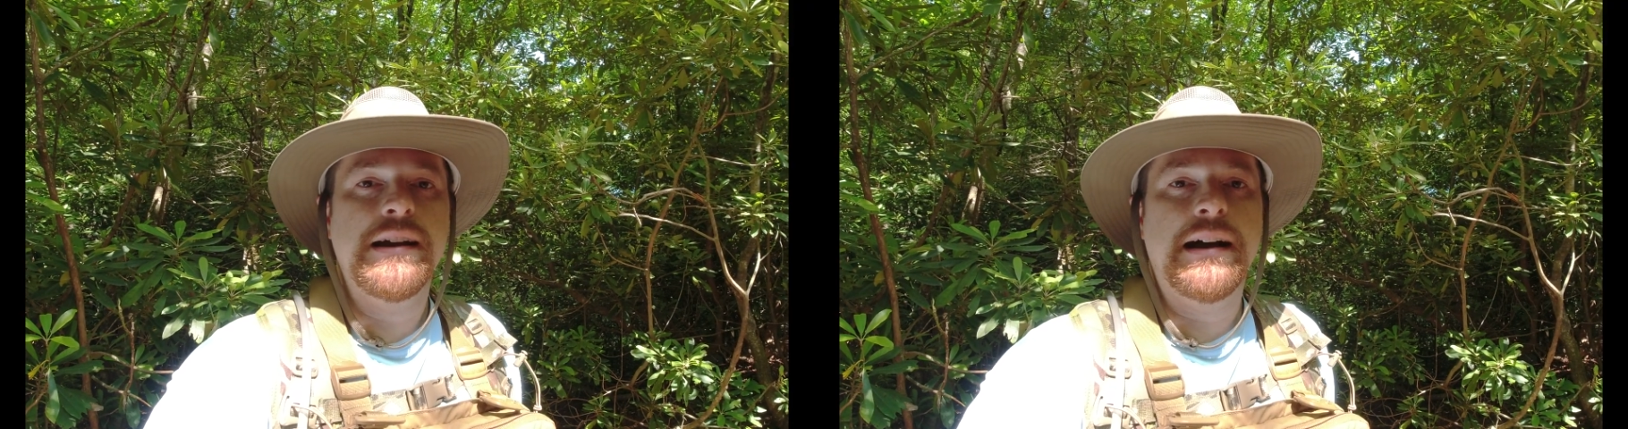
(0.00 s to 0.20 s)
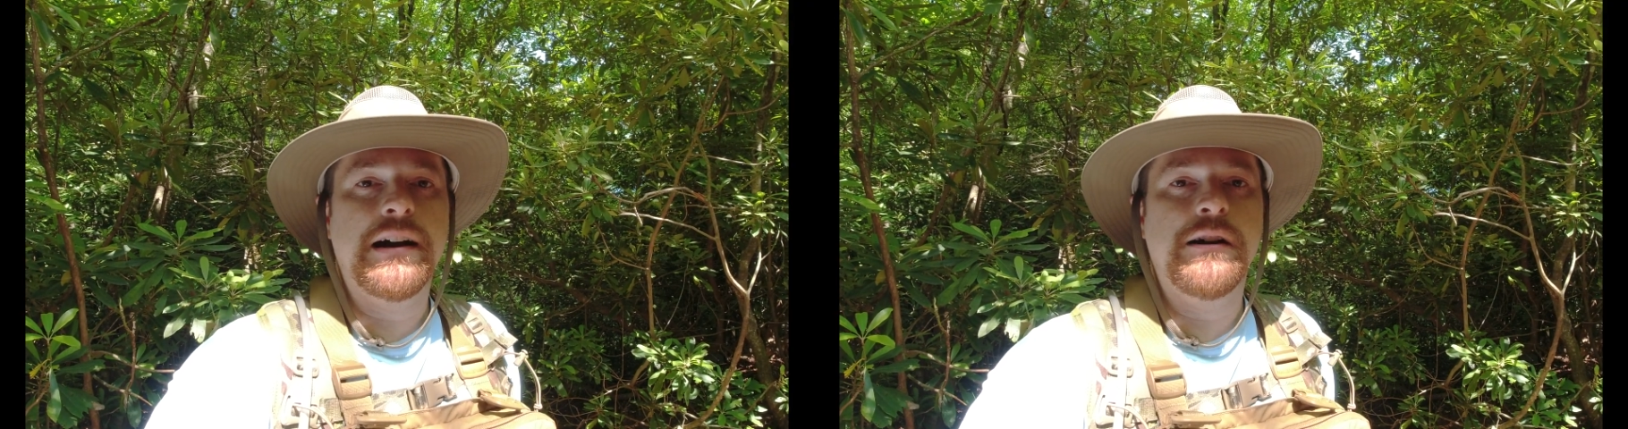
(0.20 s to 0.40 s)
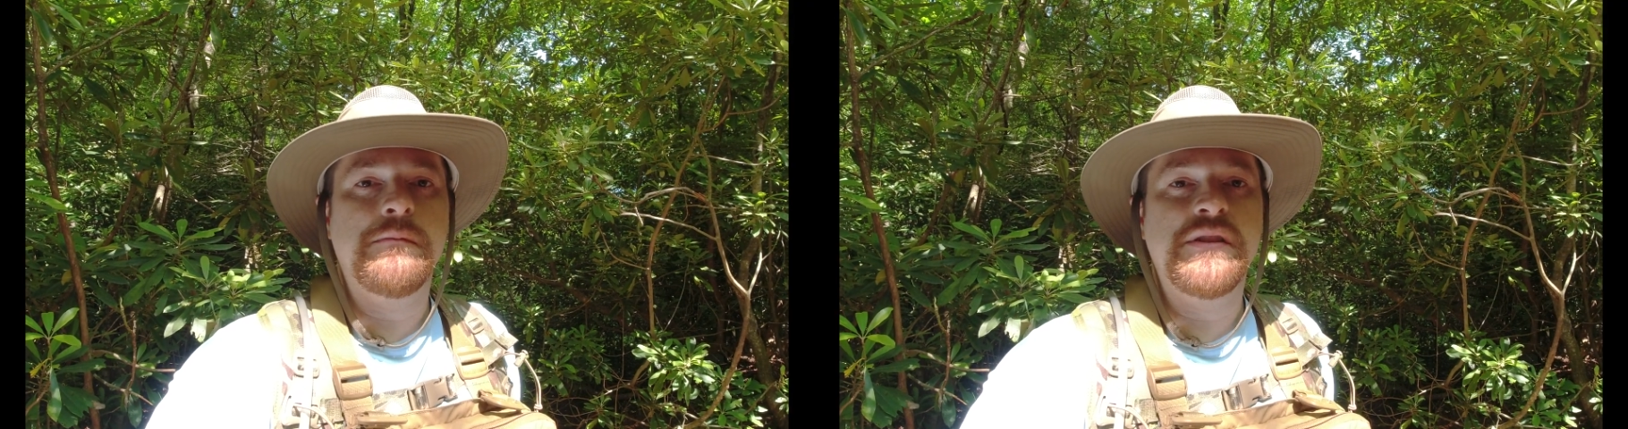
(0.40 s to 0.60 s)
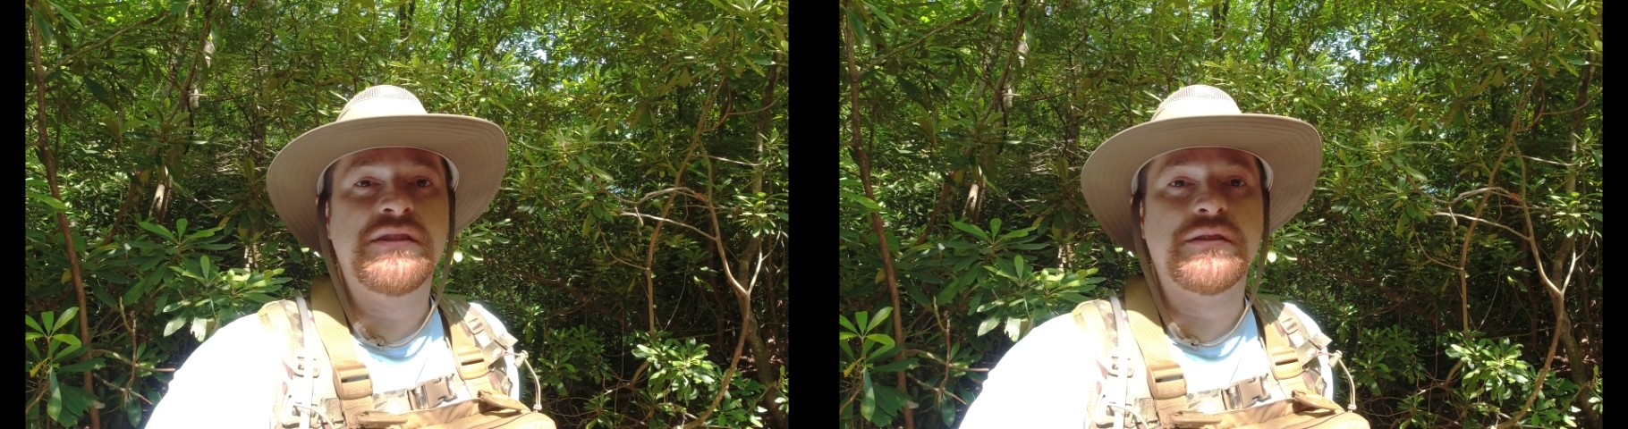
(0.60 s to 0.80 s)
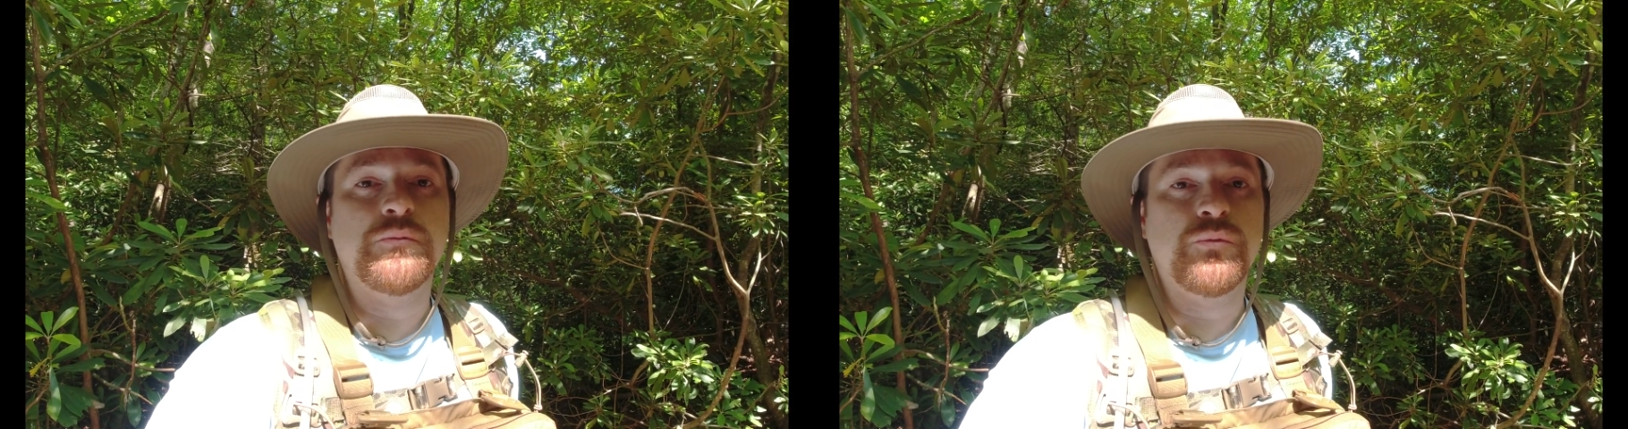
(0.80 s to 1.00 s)

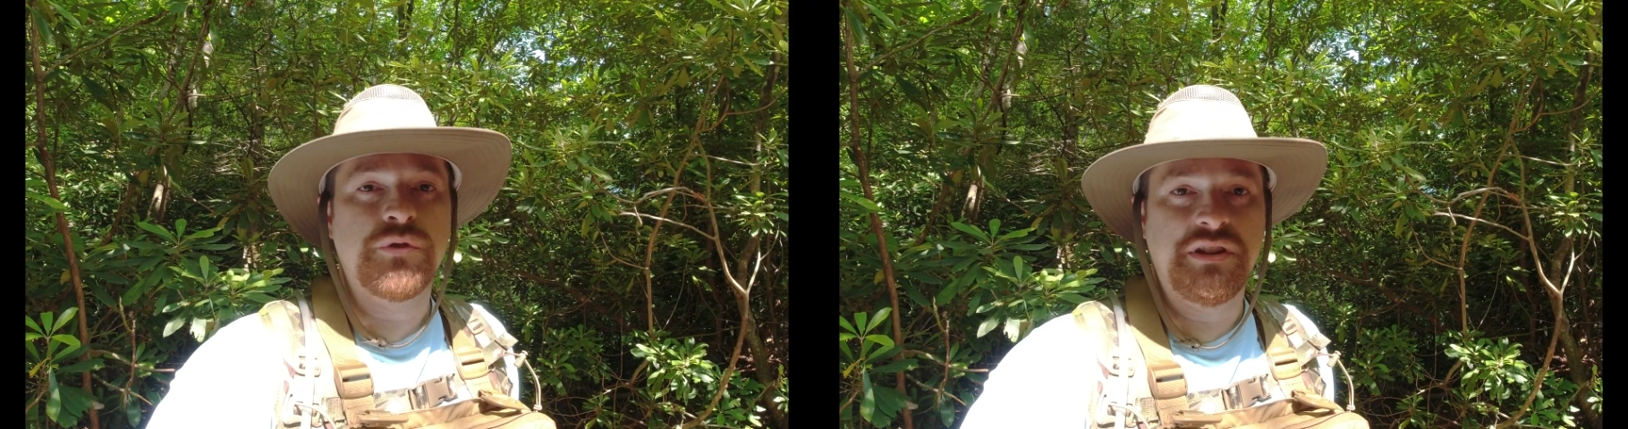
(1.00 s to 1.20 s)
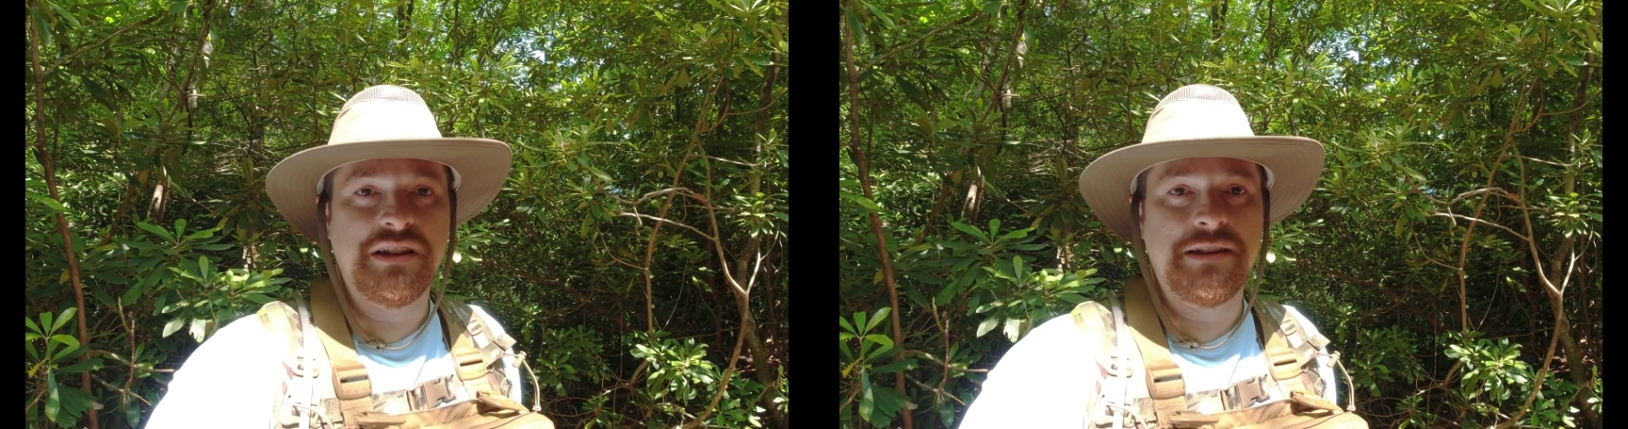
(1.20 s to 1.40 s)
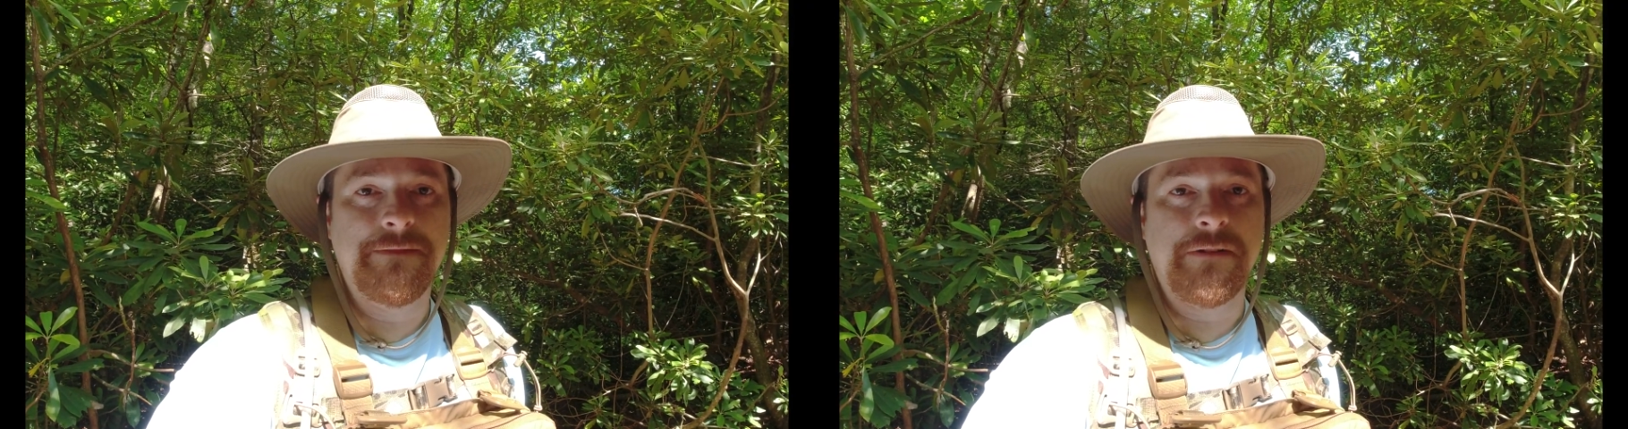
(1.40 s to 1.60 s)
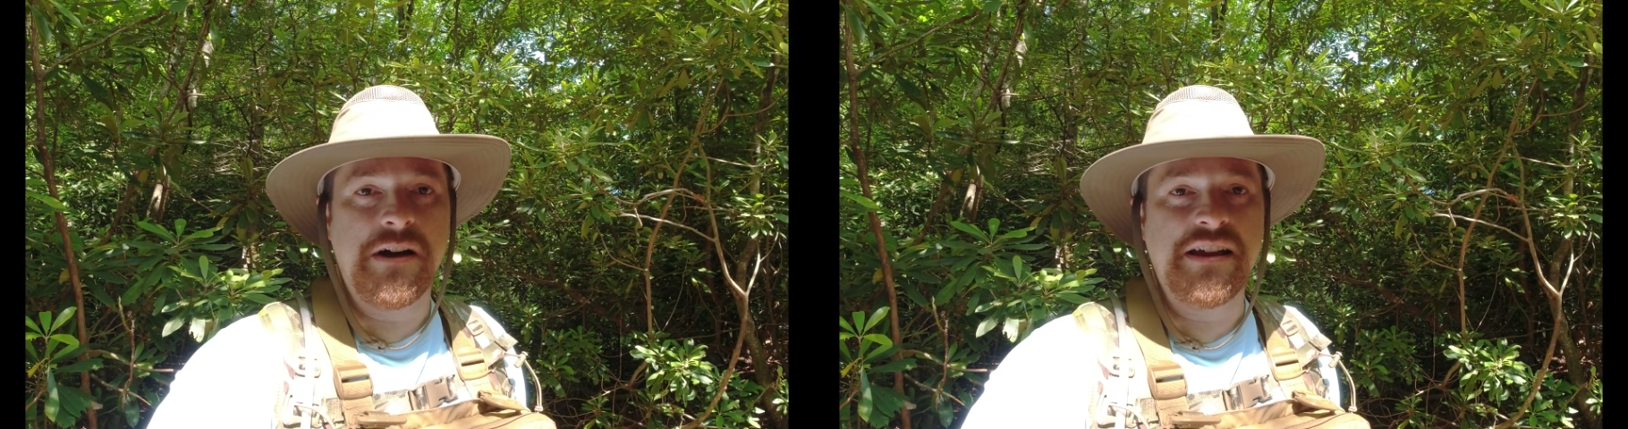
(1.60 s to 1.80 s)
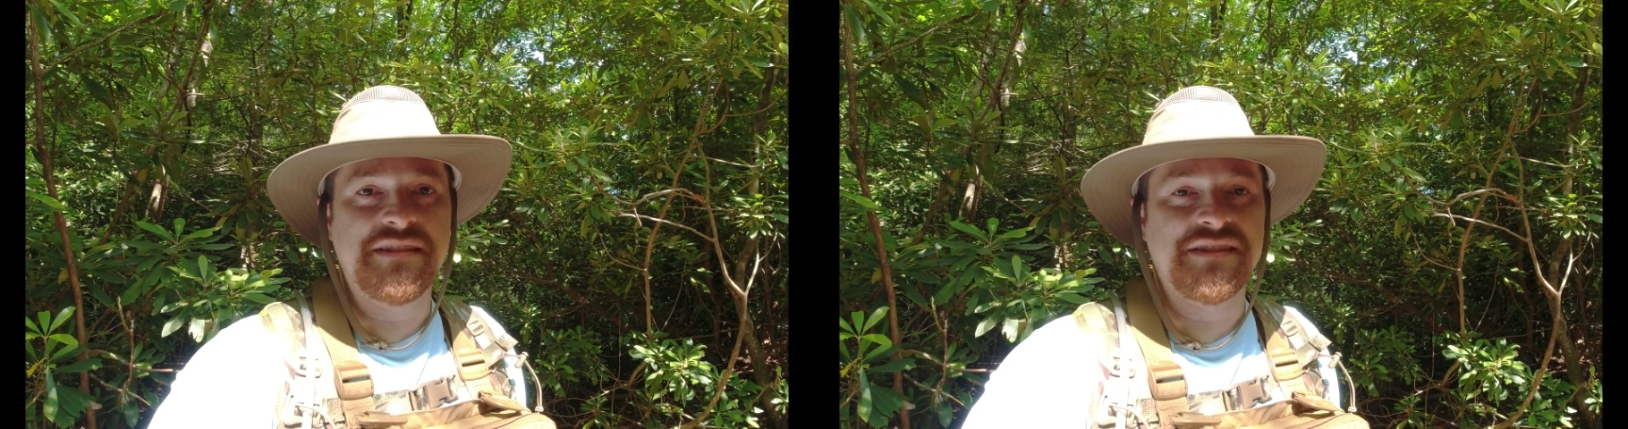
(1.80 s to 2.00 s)
It's some really good
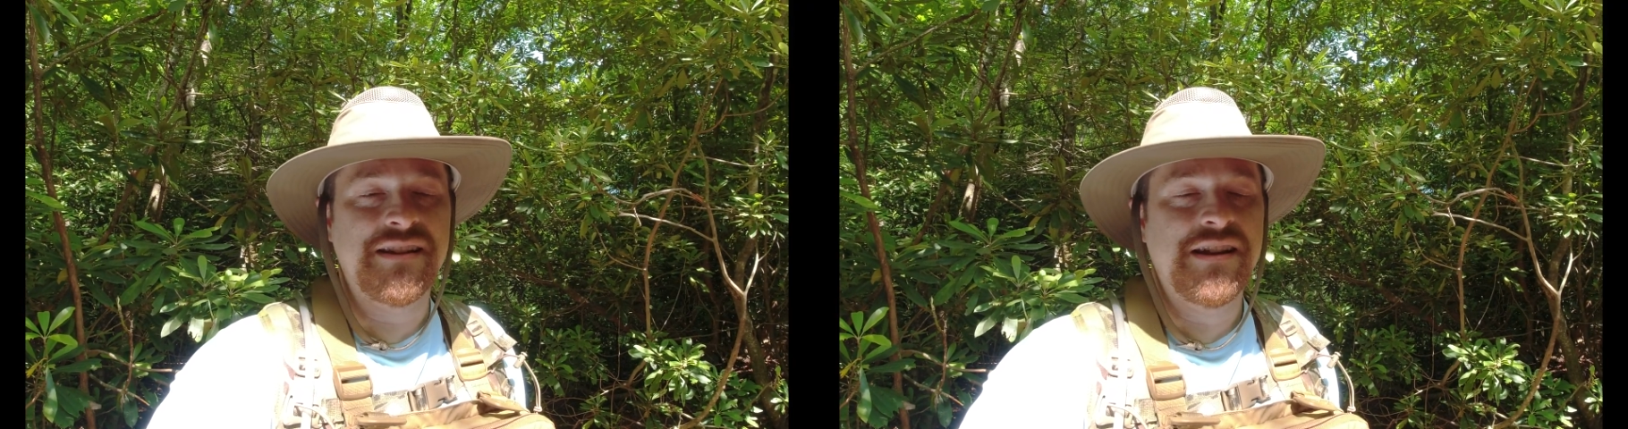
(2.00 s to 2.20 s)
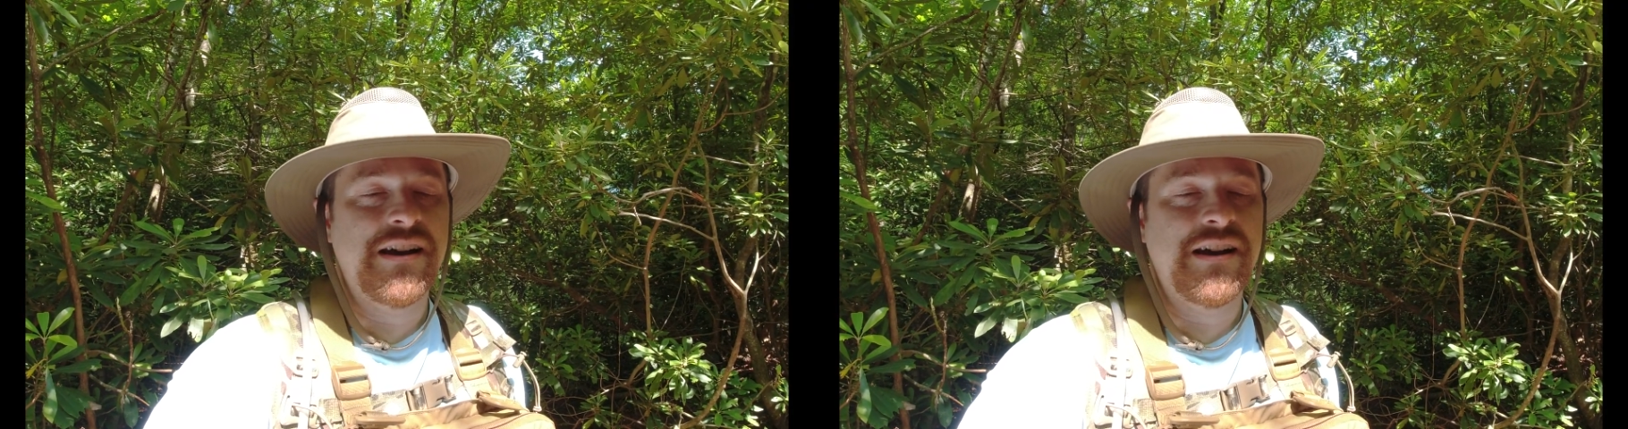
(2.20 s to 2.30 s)
advice,